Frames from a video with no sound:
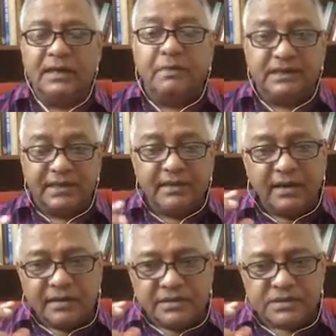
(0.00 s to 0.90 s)
But there
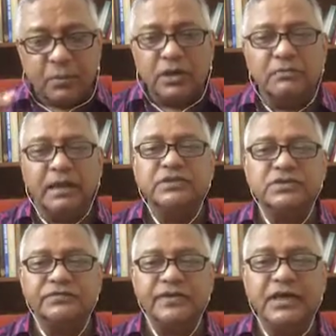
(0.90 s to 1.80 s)
are a smaller
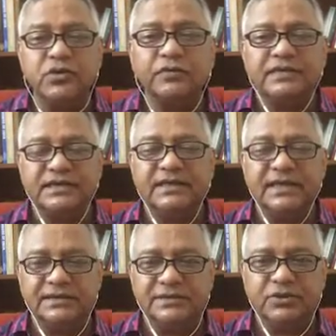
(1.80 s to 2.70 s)
bunch of introverted
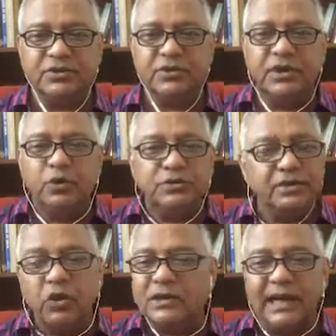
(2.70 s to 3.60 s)
kids, who
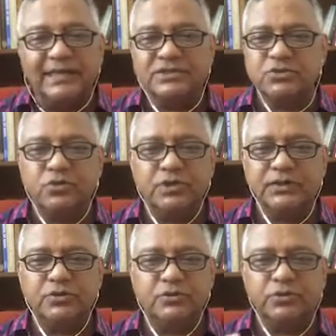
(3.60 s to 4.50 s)
did not like school,
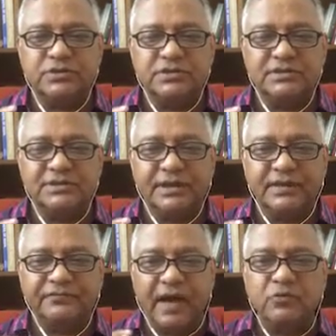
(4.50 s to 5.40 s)
who
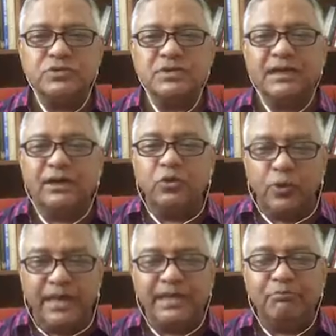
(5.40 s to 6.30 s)
found
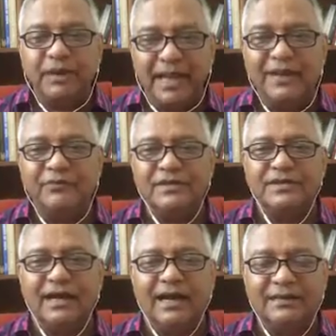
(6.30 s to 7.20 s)
going and playing
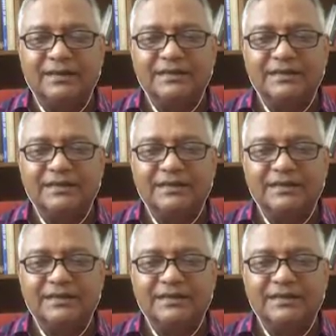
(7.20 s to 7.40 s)
with other